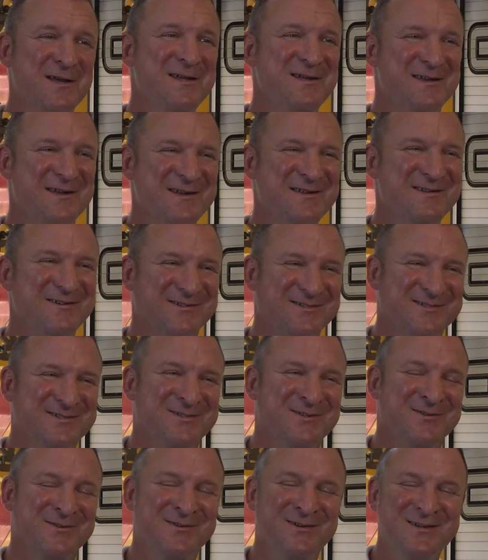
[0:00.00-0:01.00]
You know,
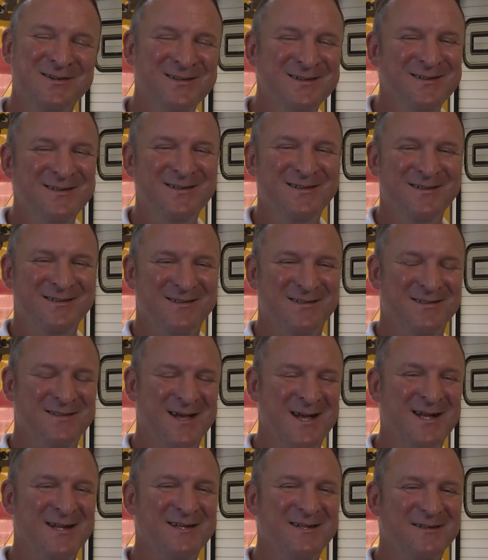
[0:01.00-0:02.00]
so
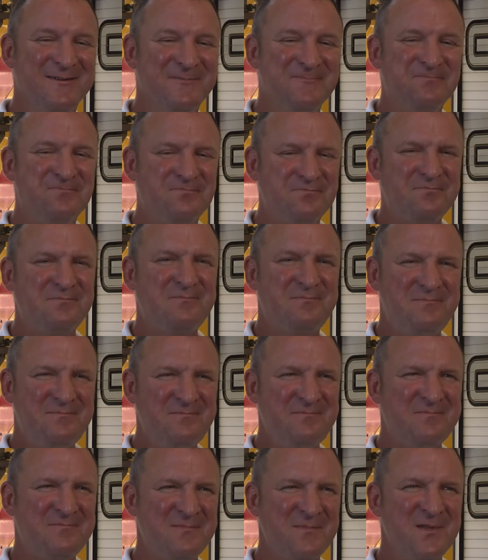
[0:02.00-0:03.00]

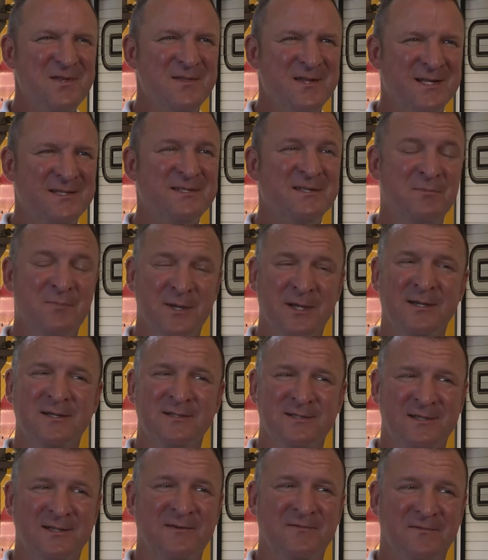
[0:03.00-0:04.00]
that's the
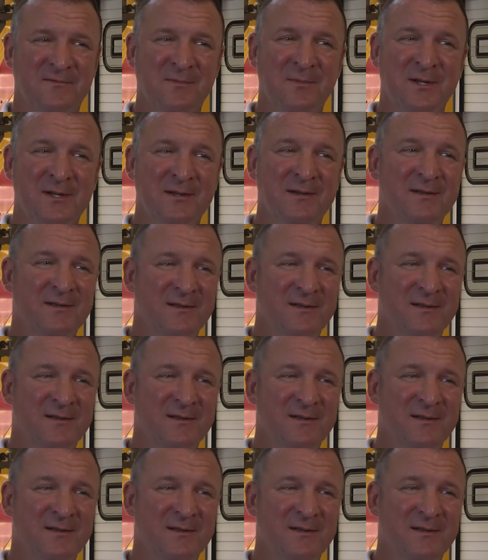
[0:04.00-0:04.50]
biggest thing for me.